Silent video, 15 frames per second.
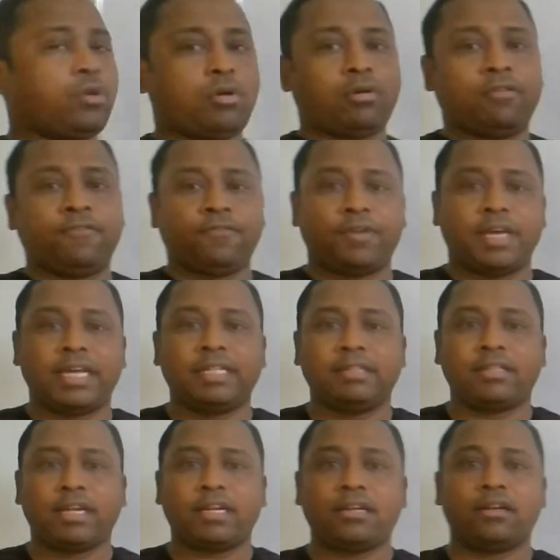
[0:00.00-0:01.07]
of
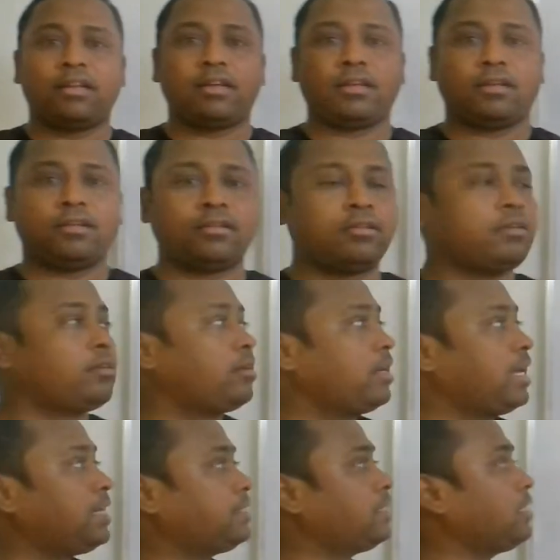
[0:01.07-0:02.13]
nth and
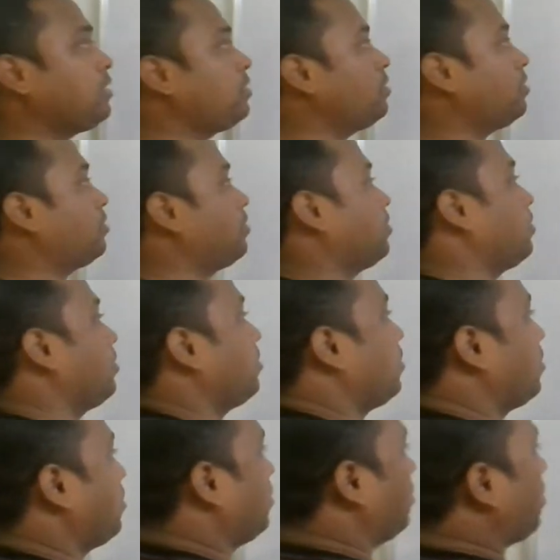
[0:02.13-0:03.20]
Sn
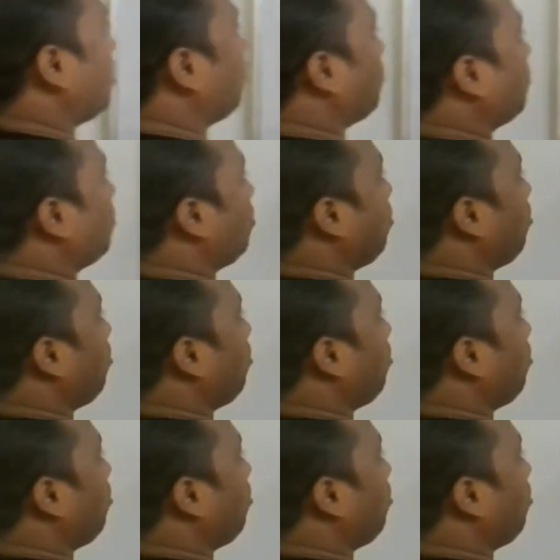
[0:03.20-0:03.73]
term